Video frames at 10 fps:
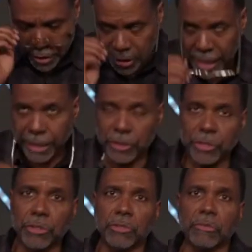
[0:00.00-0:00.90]
Titus
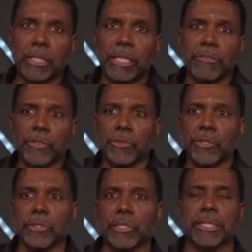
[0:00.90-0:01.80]
2, 11 through
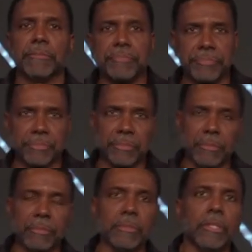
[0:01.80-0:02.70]
13.
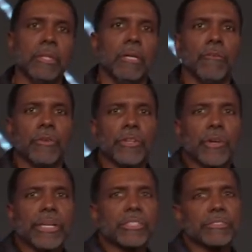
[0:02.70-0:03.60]
For the
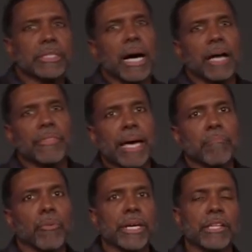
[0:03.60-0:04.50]
grace of God
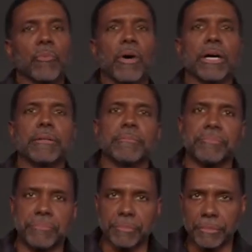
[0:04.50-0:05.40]
that bringeth what?
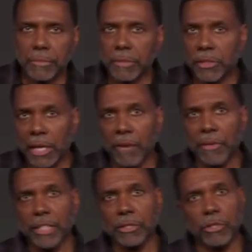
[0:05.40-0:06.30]

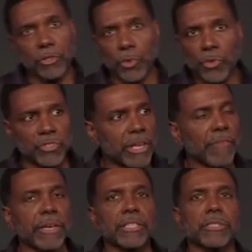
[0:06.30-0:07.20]
Salvation, the truth of
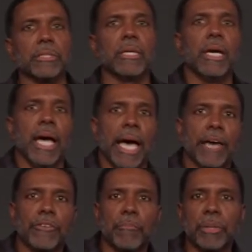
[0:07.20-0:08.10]
salvation,
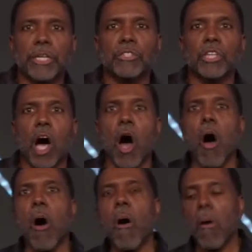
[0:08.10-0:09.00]
has appeared to
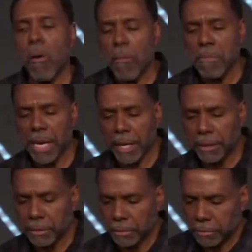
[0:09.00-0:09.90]
all men
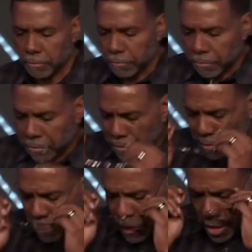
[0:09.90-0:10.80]

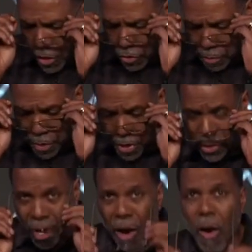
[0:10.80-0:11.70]
it's
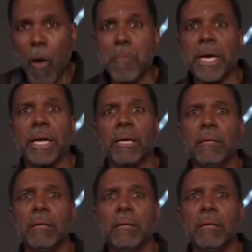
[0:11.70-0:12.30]
appeared to all men.